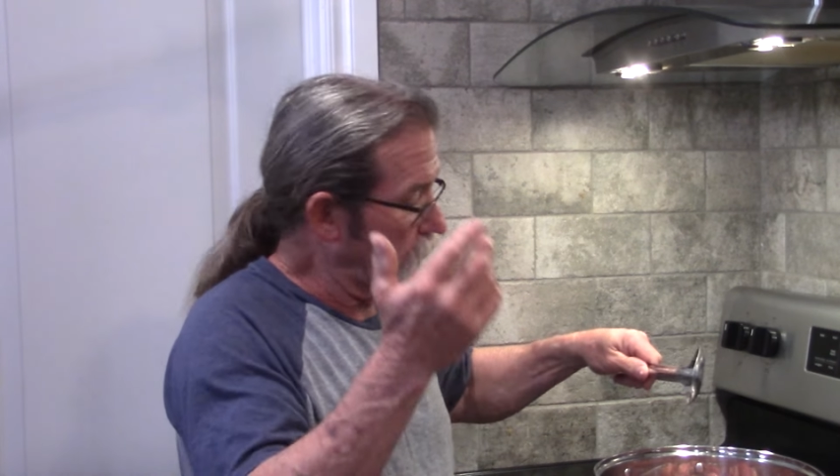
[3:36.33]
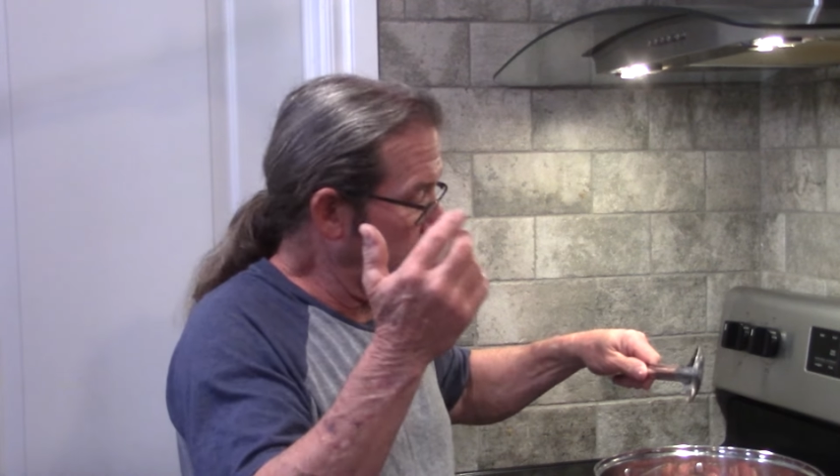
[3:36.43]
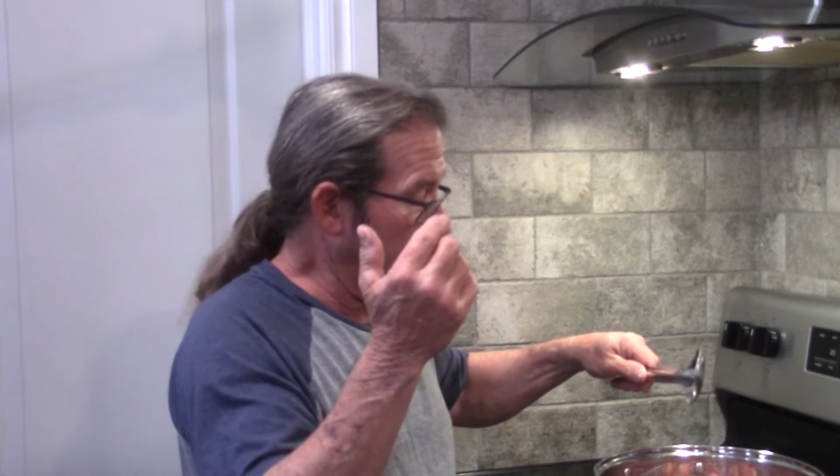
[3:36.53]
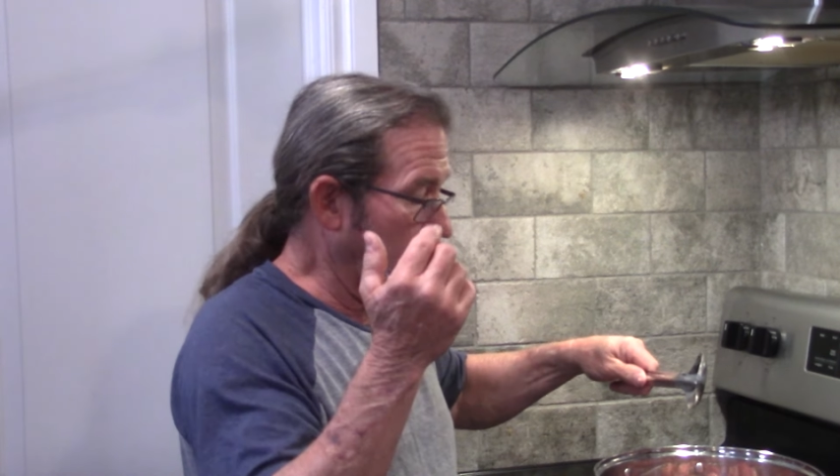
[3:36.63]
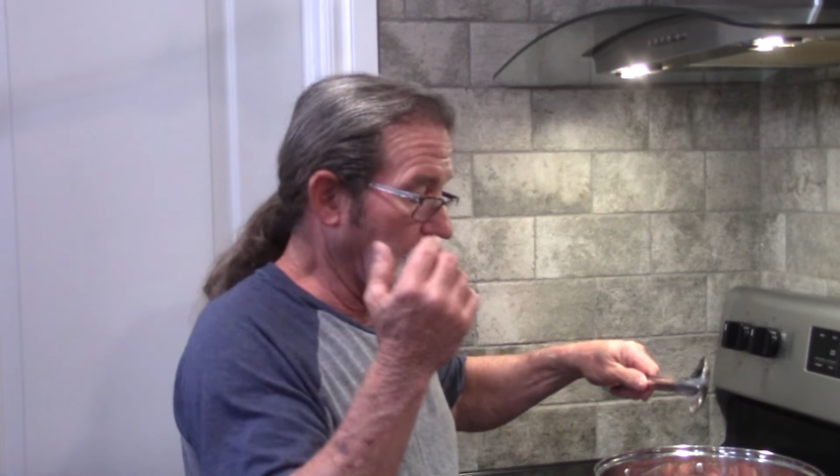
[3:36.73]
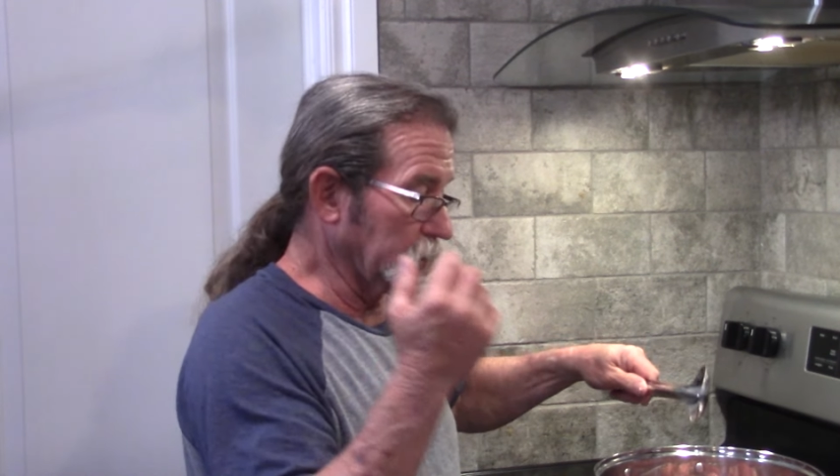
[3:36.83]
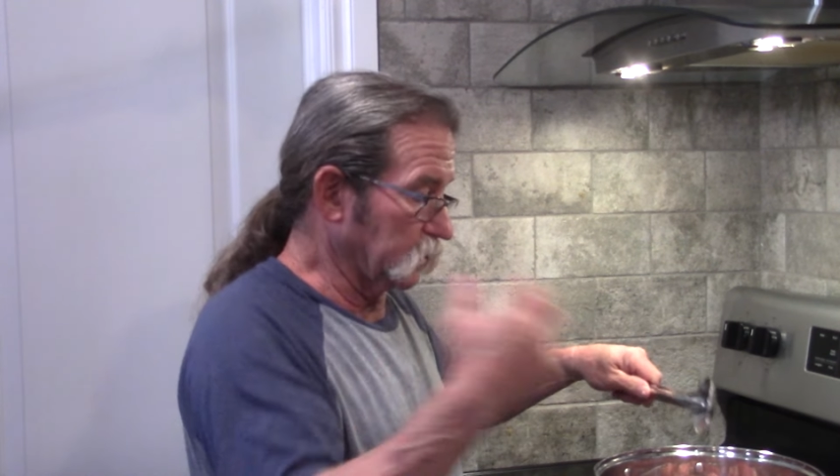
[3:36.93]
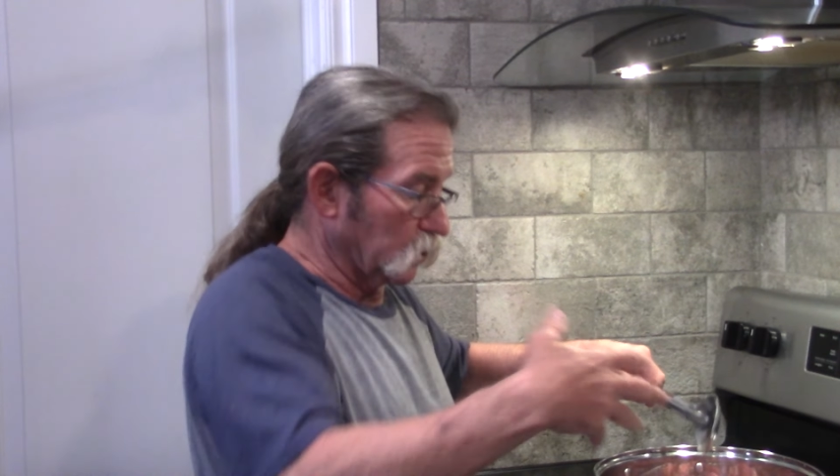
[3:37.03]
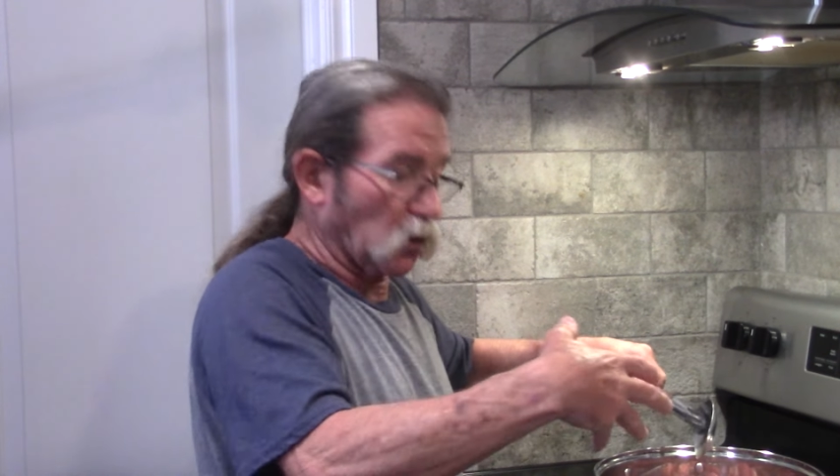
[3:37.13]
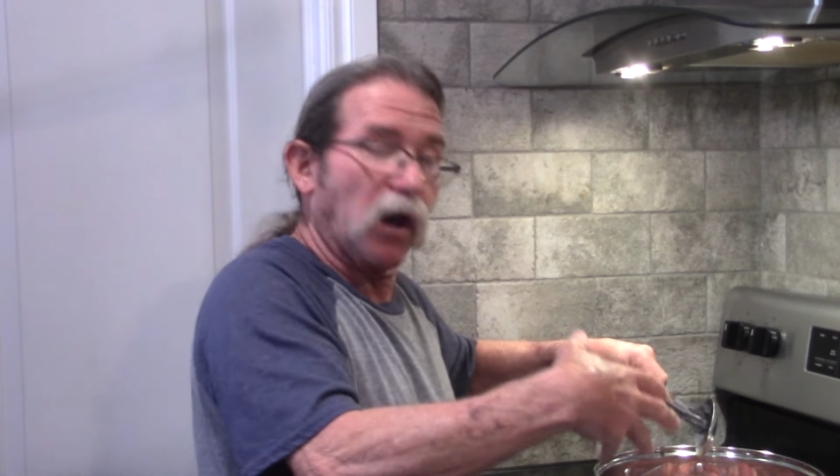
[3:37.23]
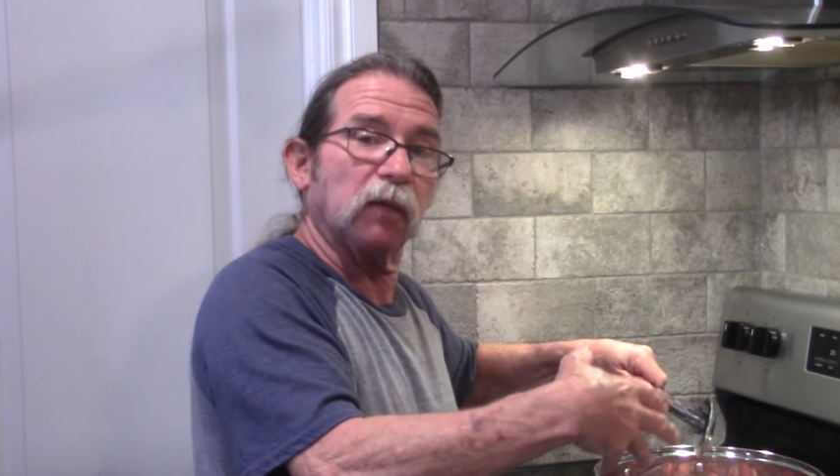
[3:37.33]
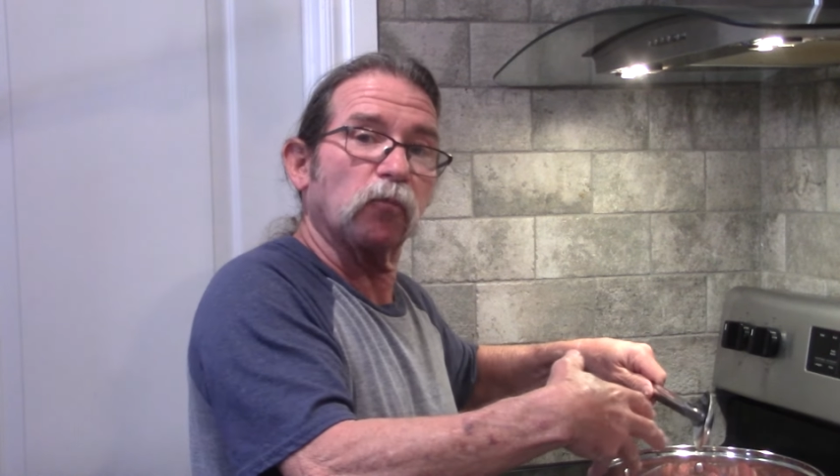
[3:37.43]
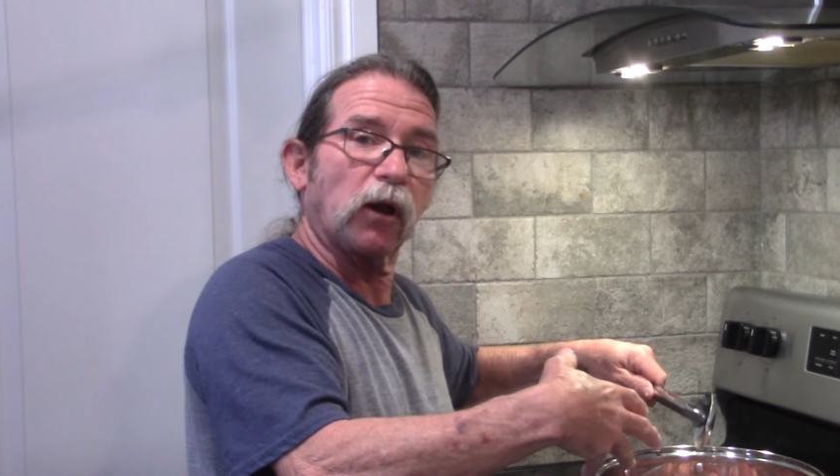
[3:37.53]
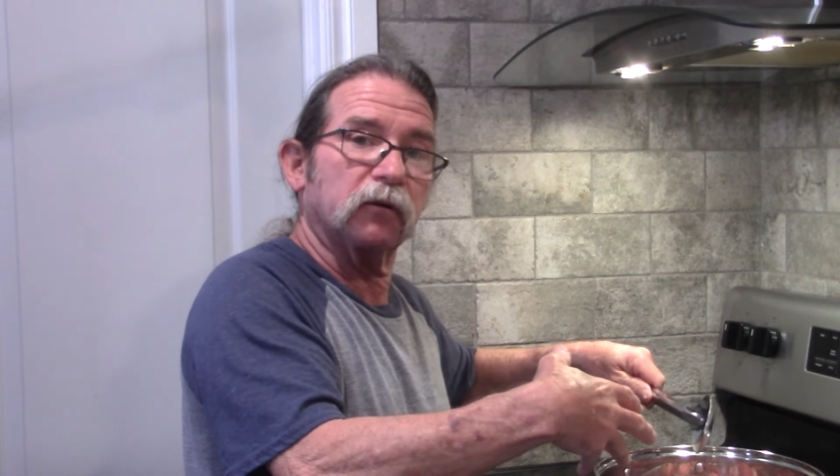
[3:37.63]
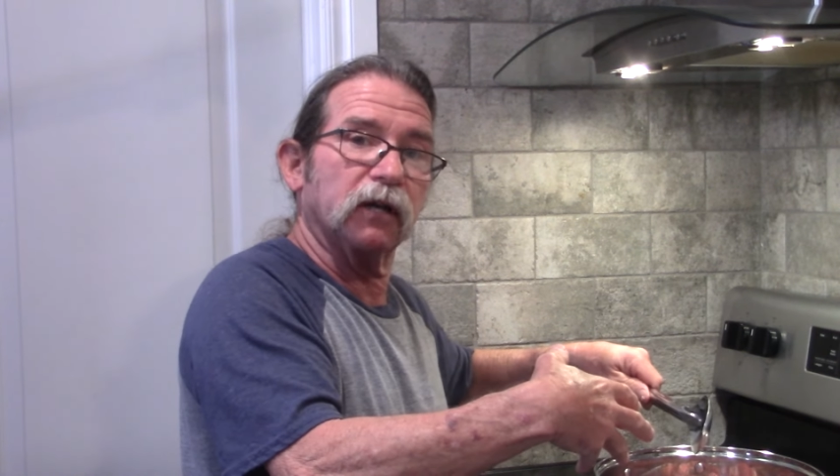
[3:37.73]
then just go ahead and
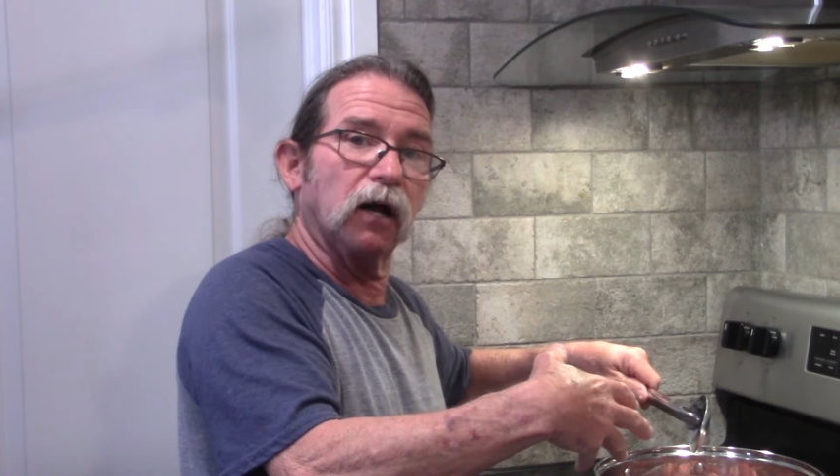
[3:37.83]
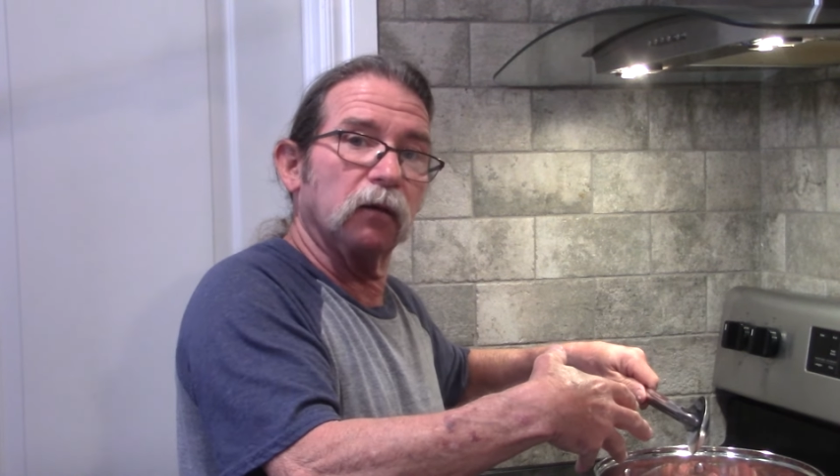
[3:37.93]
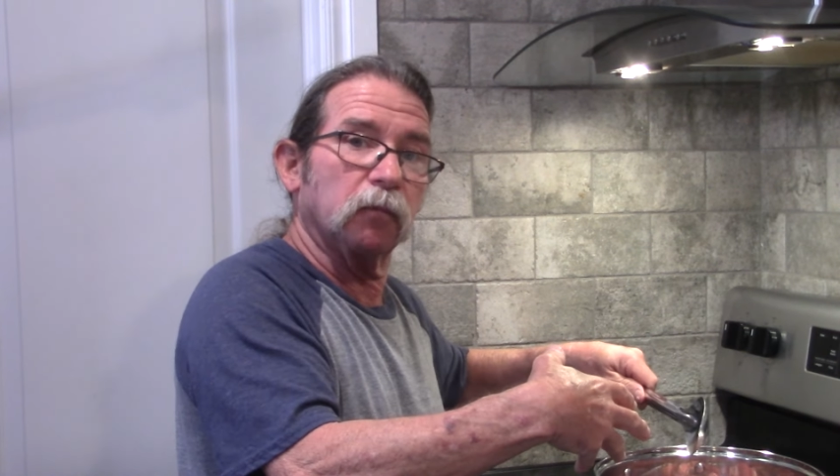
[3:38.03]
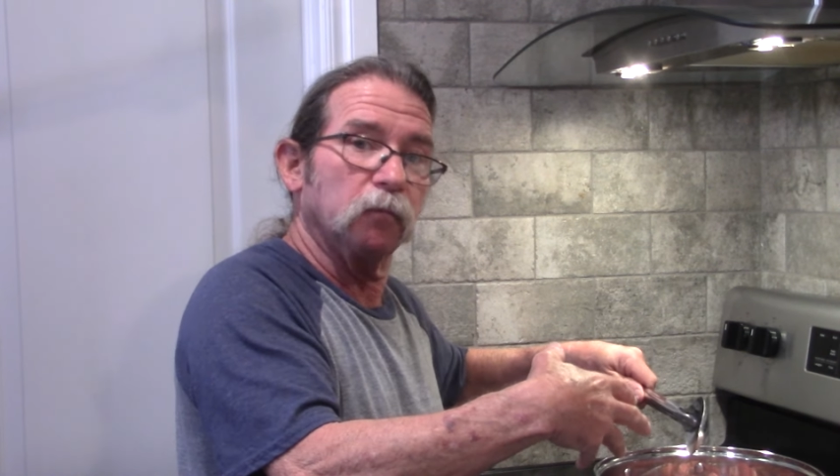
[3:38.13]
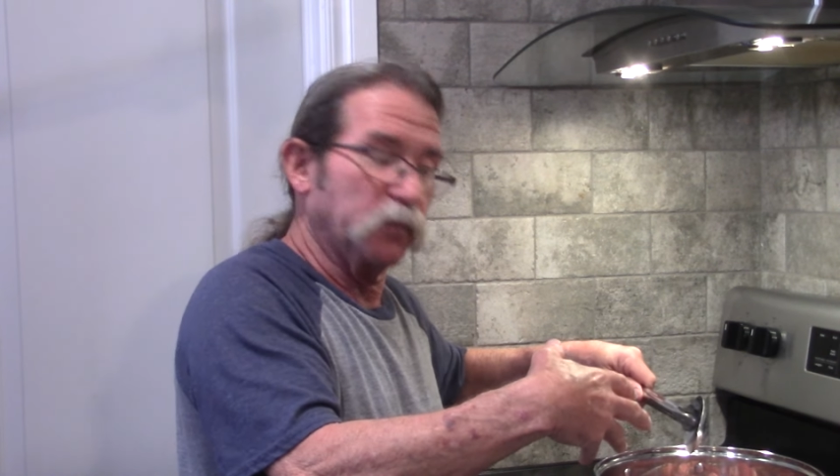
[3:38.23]
brown it up